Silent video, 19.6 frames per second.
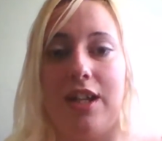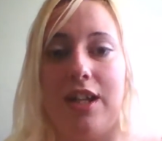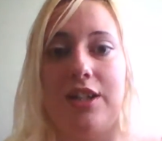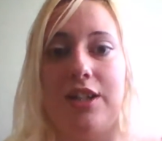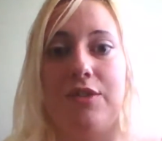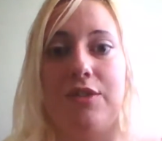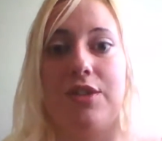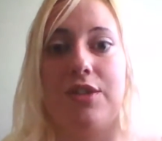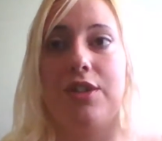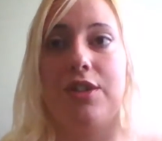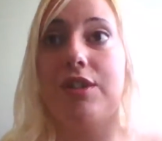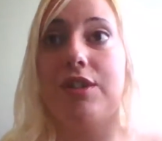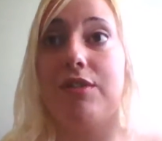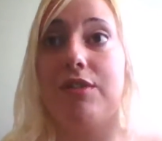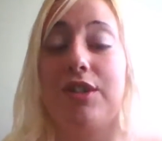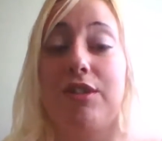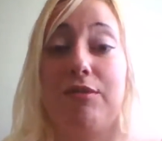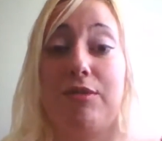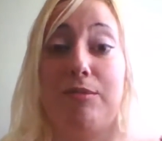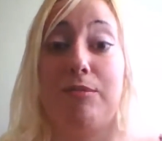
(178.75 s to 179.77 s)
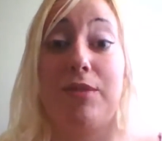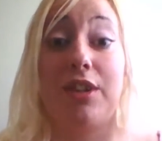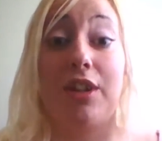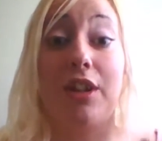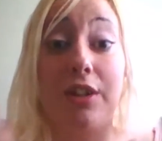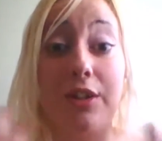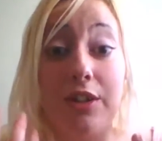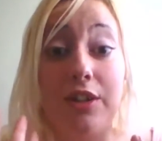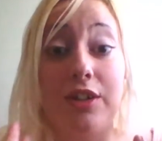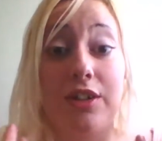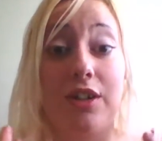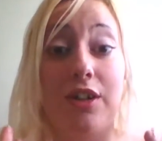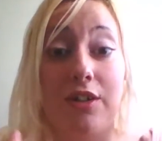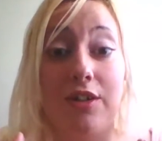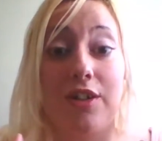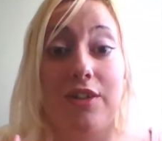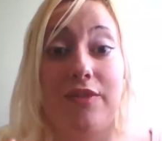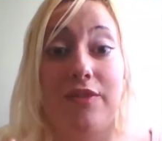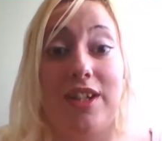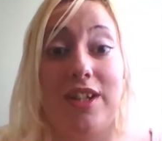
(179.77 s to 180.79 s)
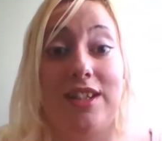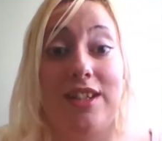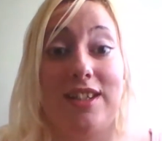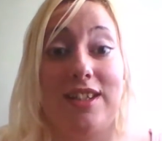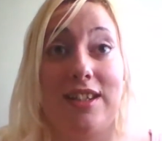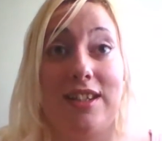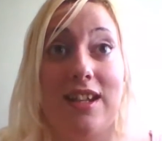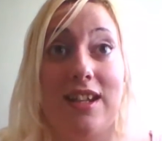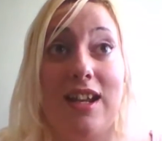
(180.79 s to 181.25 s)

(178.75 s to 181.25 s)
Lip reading: She was looking around the room with a look on her face,